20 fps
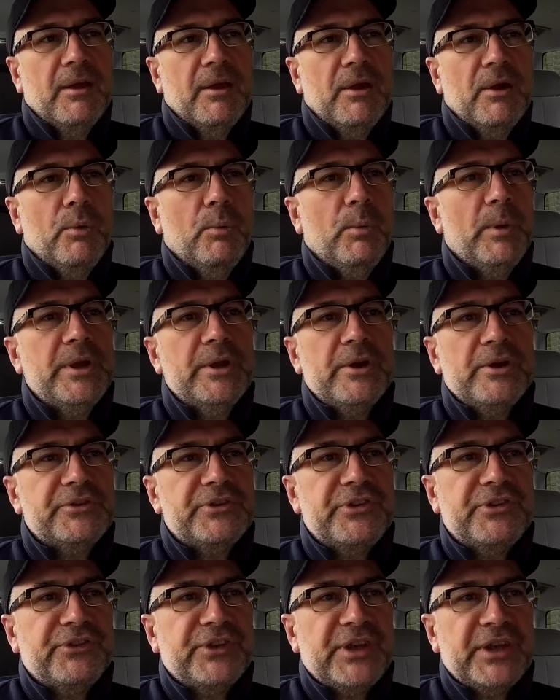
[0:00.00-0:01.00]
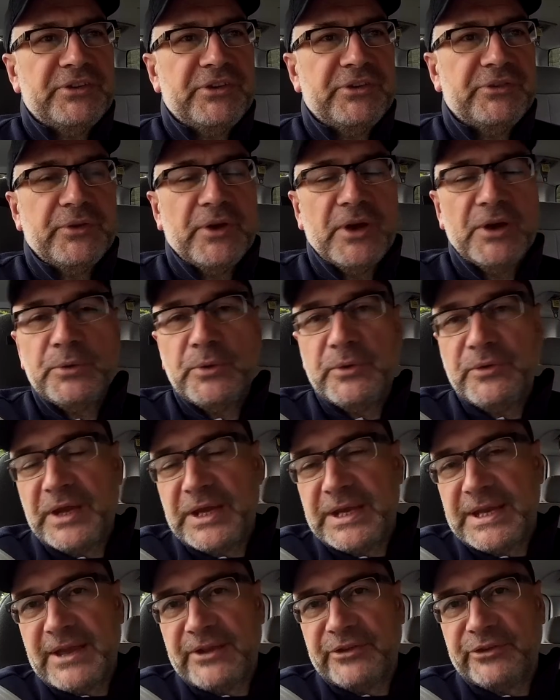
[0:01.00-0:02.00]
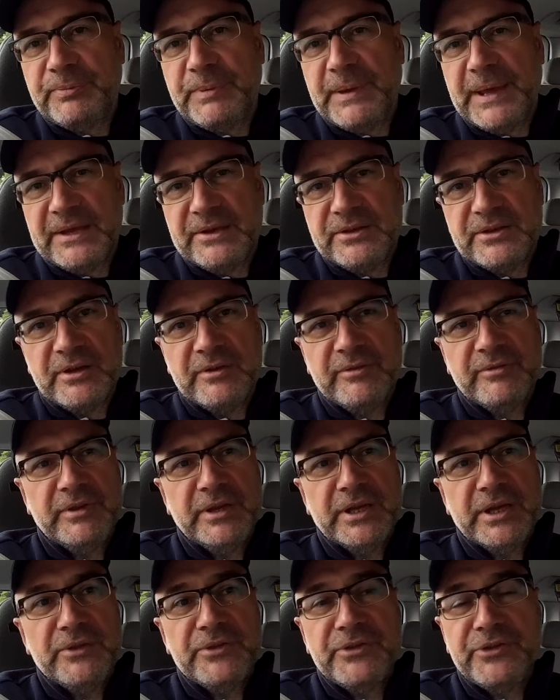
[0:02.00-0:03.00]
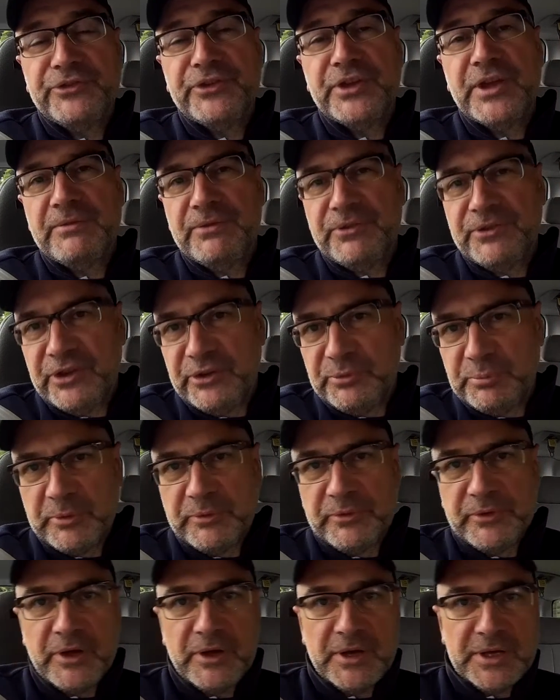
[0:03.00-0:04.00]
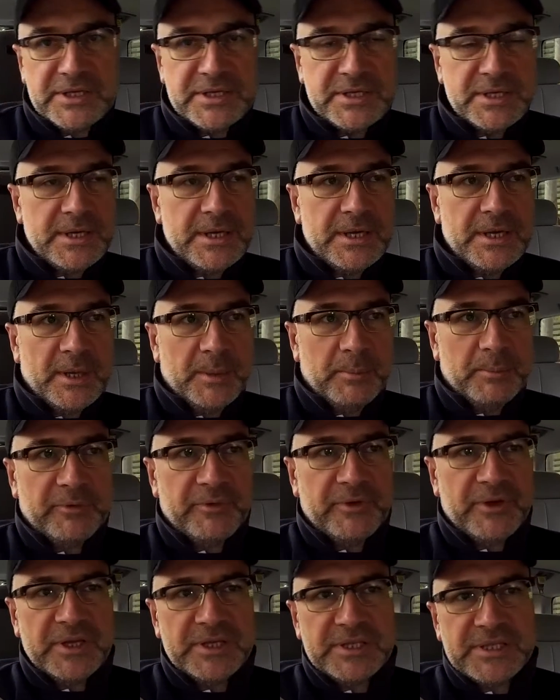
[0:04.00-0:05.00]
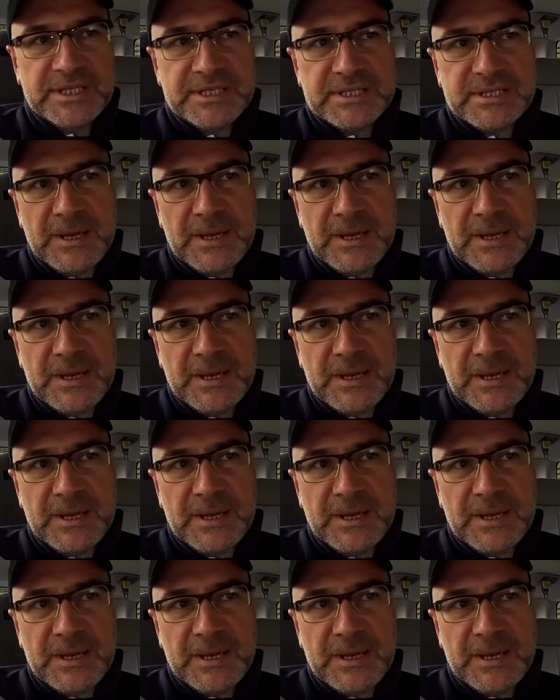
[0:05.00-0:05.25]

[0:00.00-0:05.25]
We're not dissatisfied with any aspect of, you know, the services provided.